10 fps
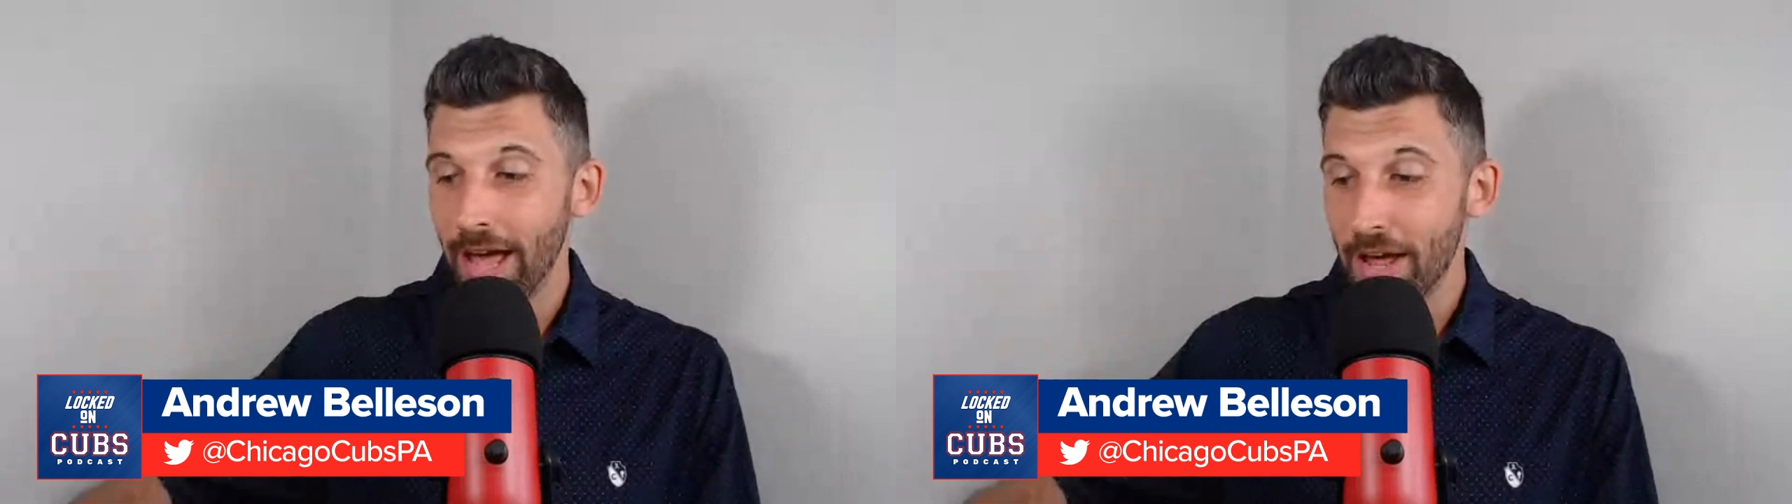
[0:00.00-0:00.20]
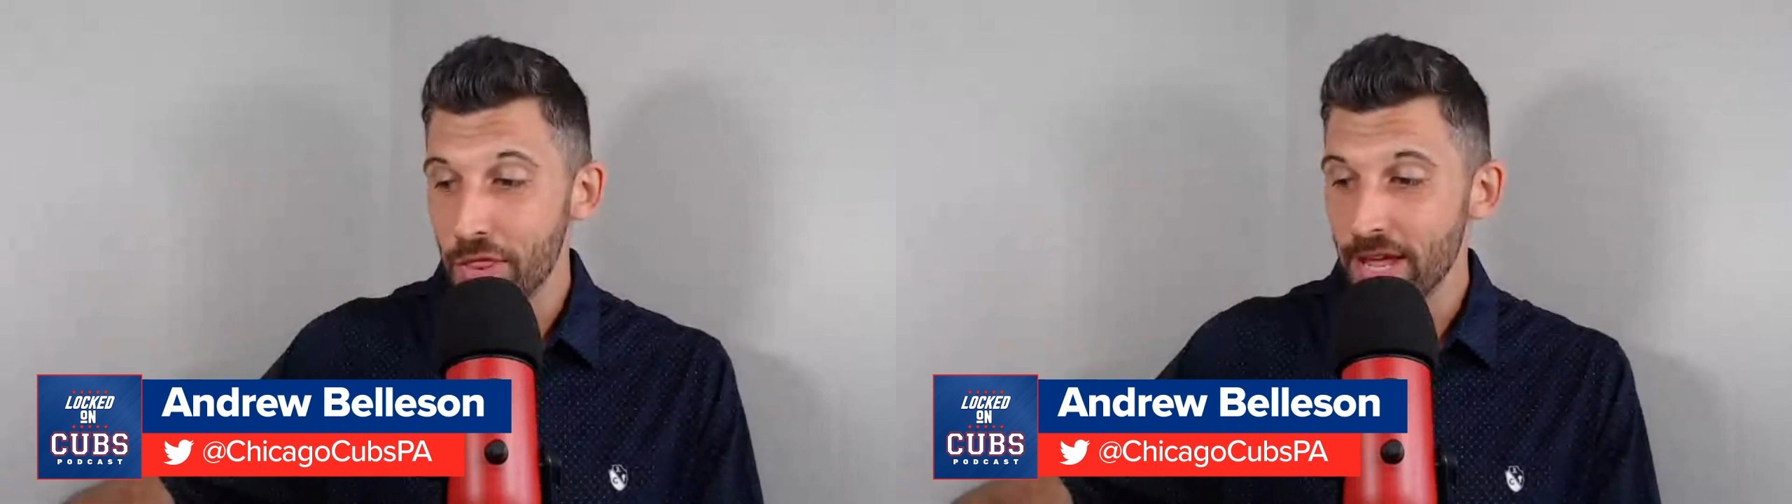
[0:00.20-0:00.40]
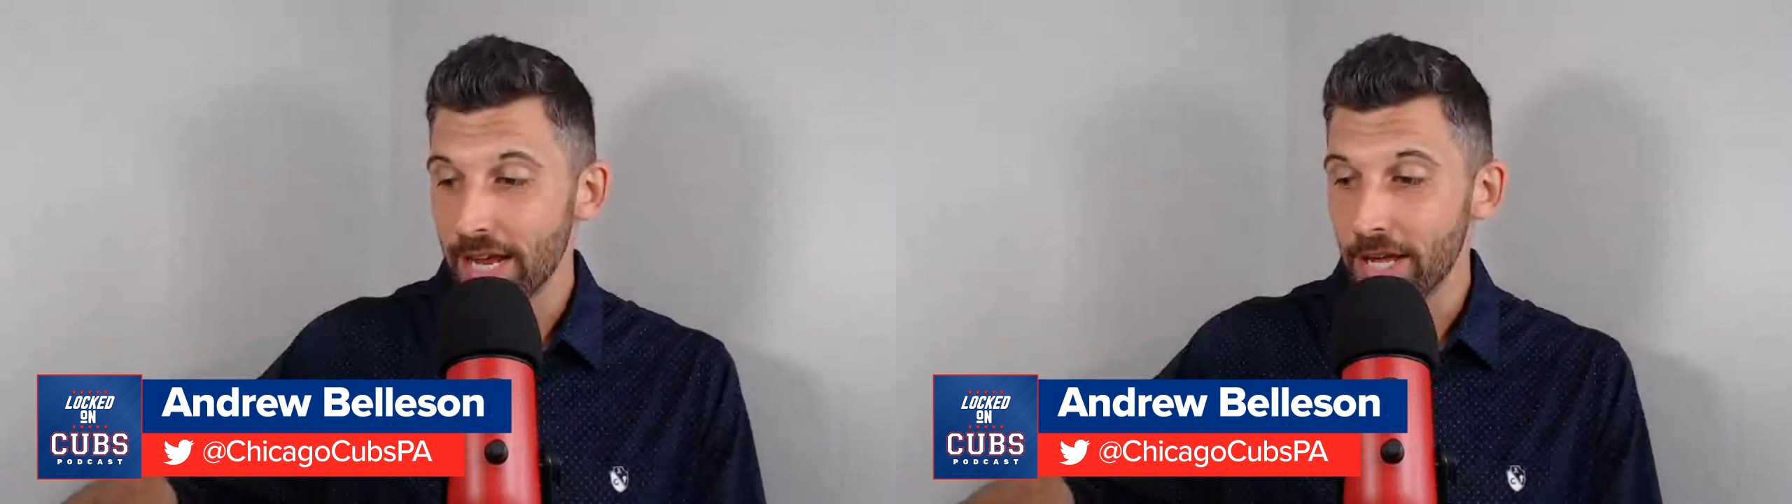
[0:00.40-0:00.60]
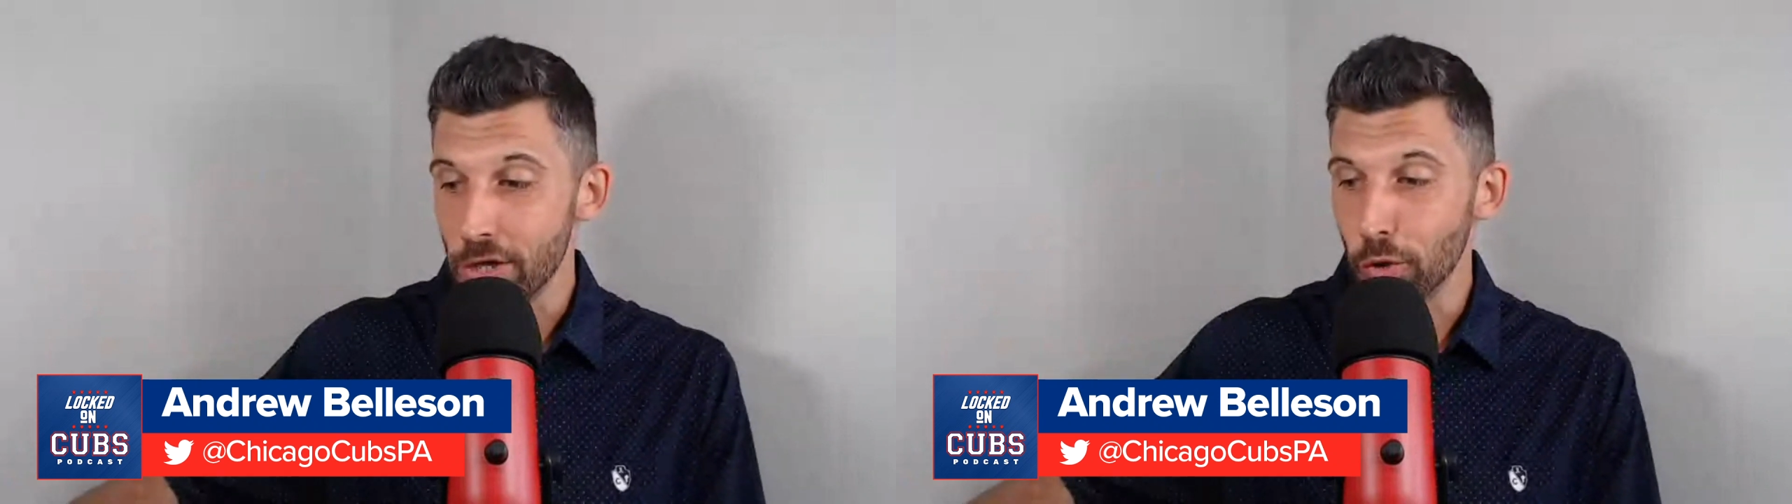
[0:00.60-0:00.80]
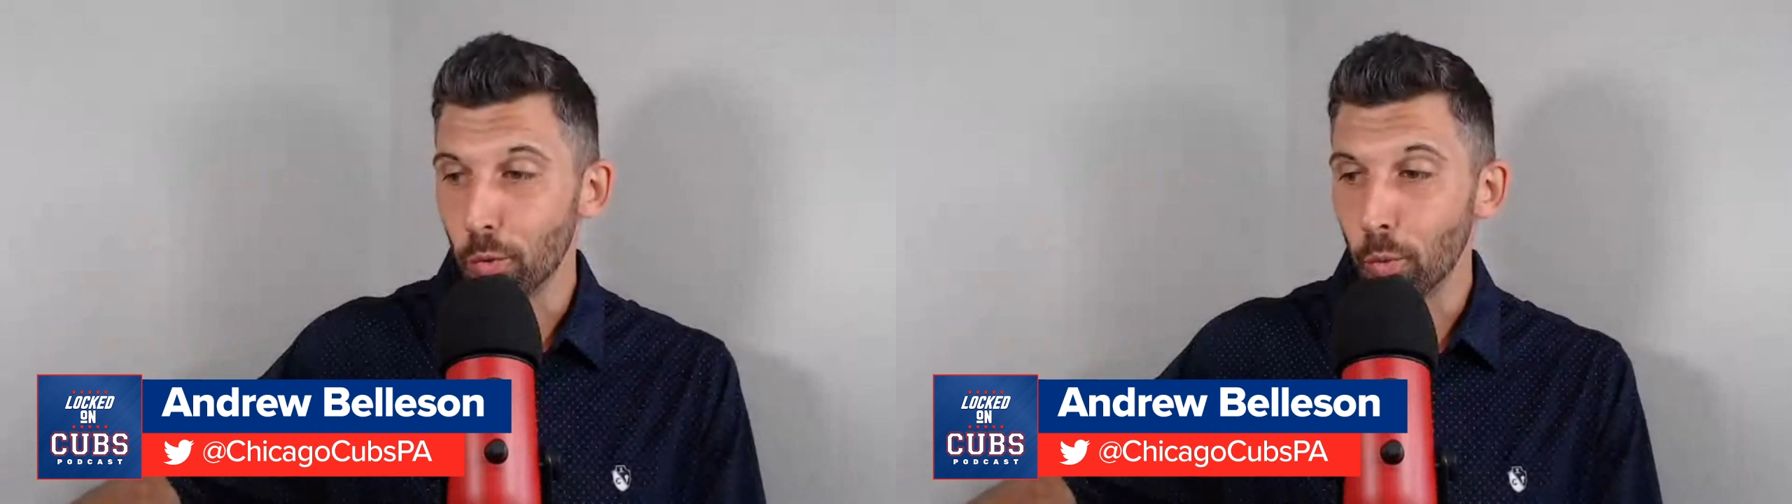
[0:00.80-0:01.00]
I think
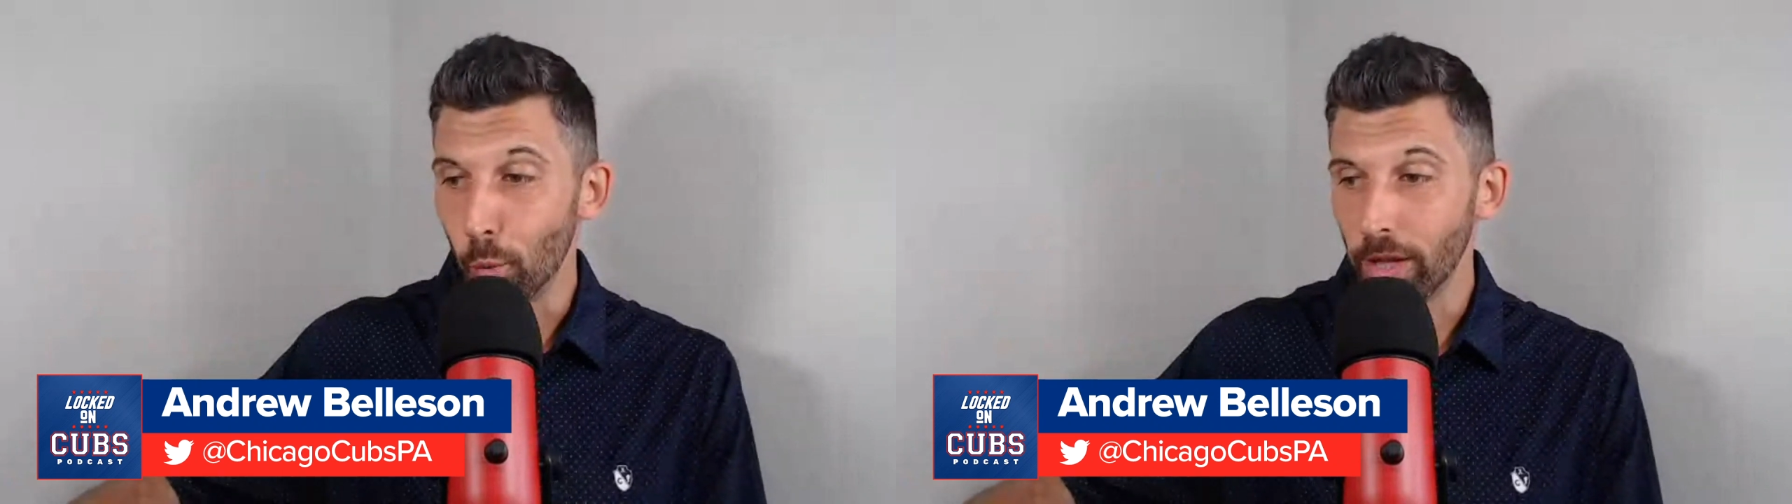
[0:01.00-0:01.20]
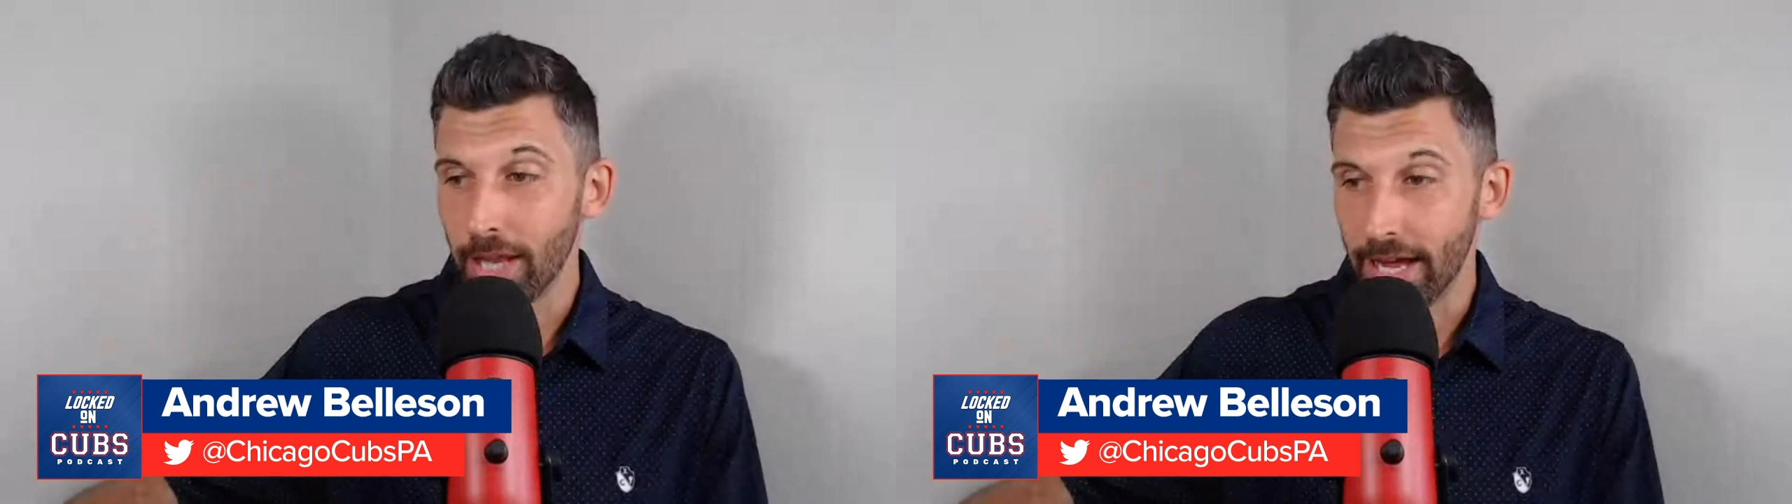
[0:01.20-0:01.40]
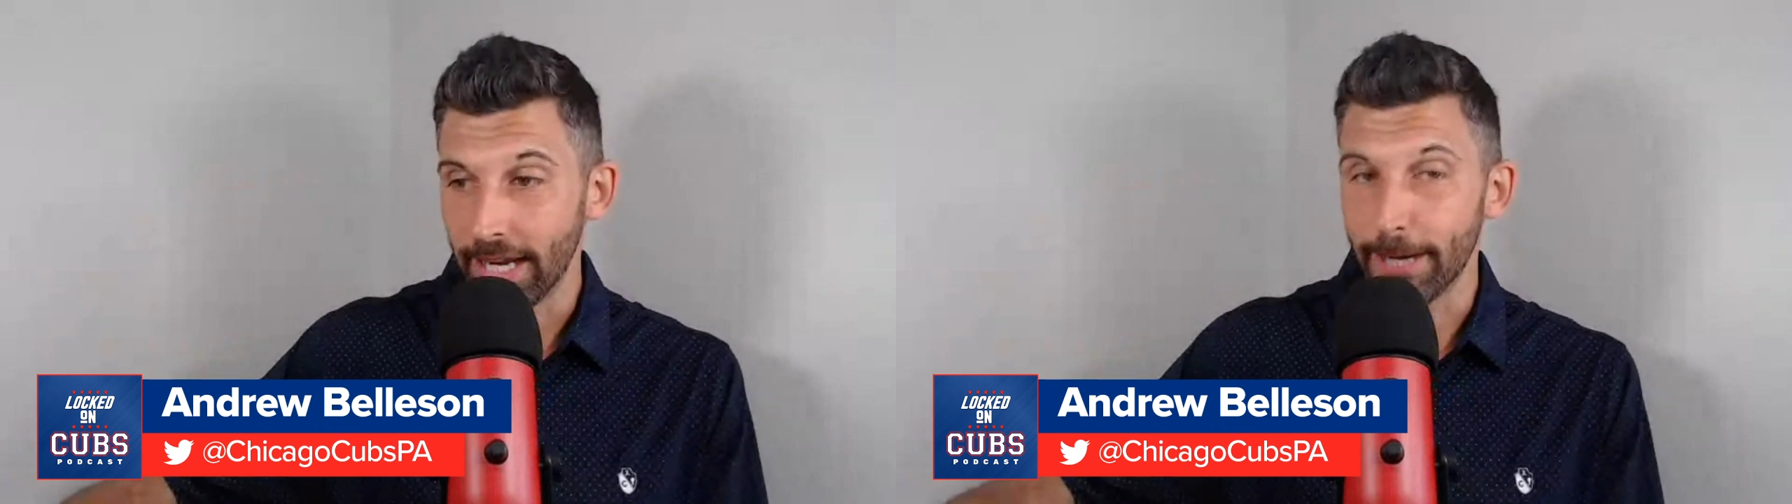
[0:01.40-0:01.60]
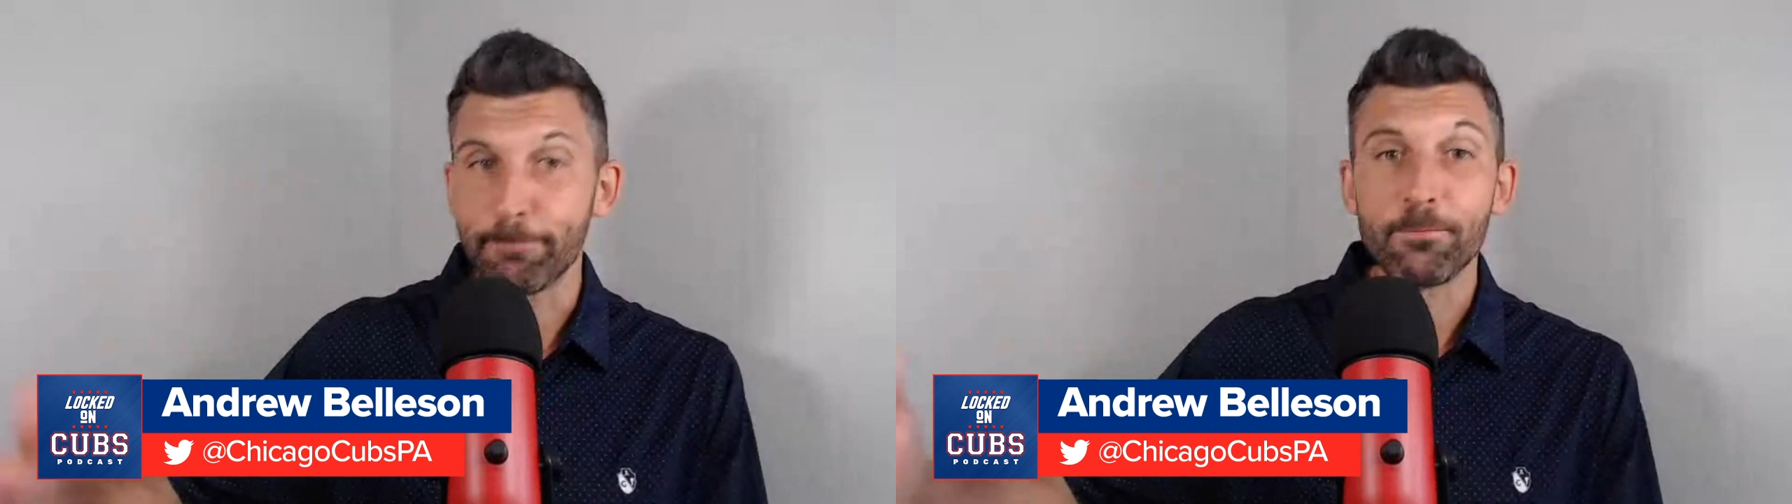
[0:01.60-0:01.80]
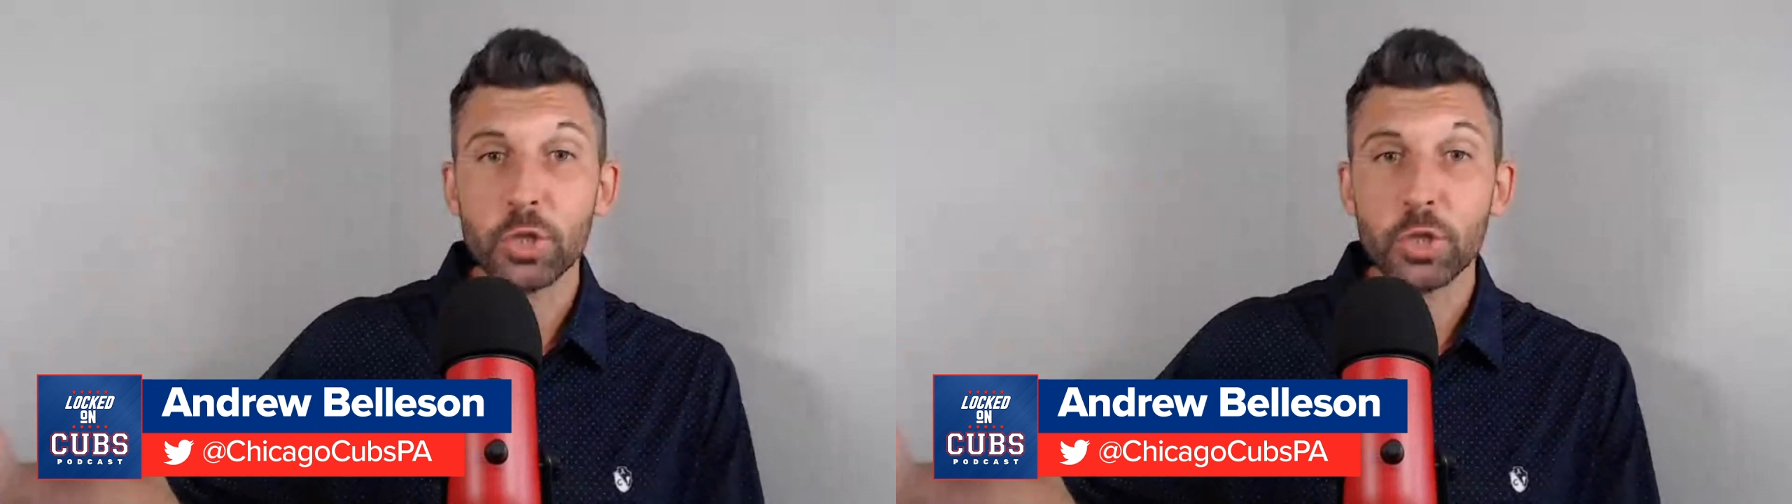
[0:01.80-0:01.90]
you will like it.